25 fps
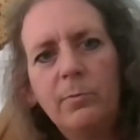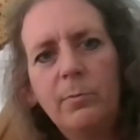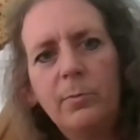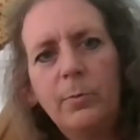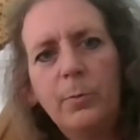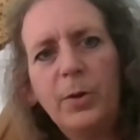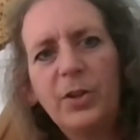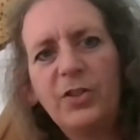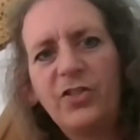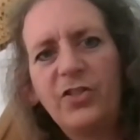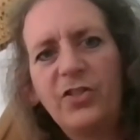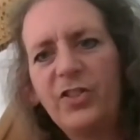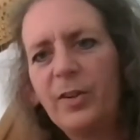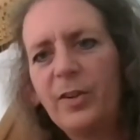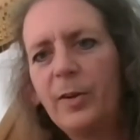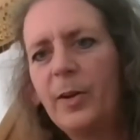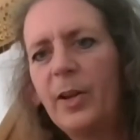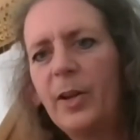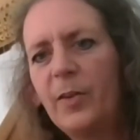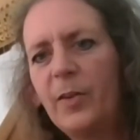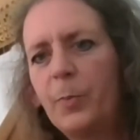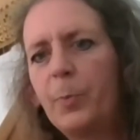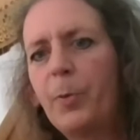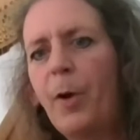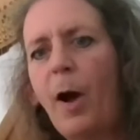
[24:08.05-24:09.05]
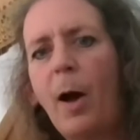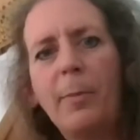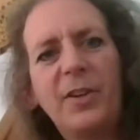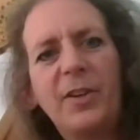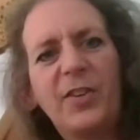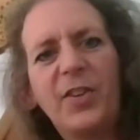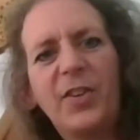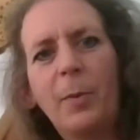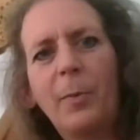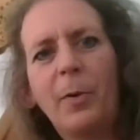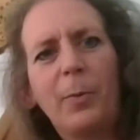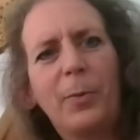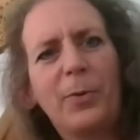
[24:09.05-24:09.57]
which is probably
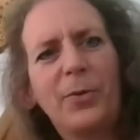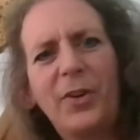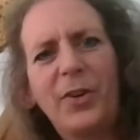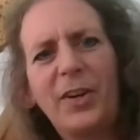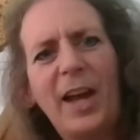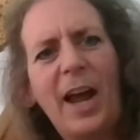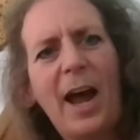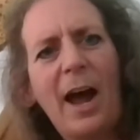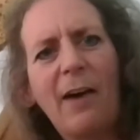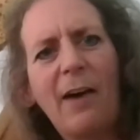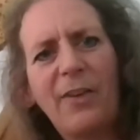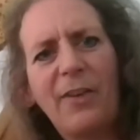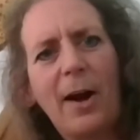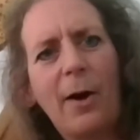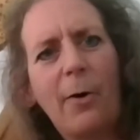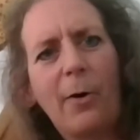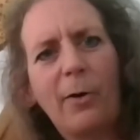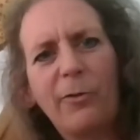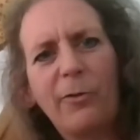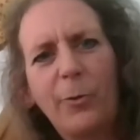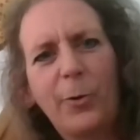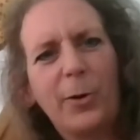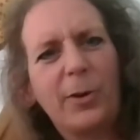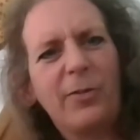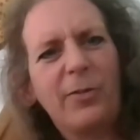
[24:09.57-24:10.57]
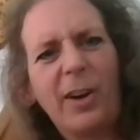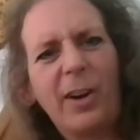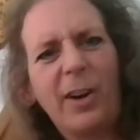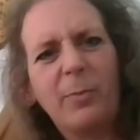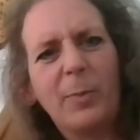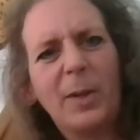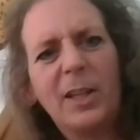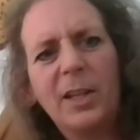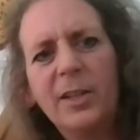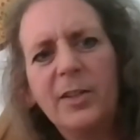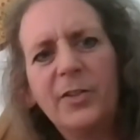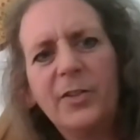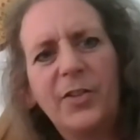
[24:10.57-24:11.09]
somewhere between a half hour, 45
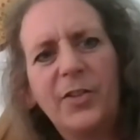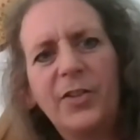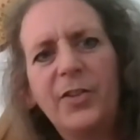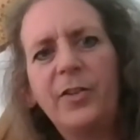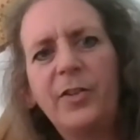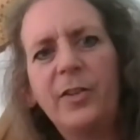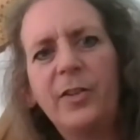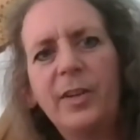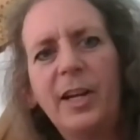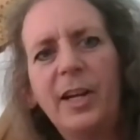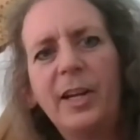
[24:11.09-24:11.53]
minutes.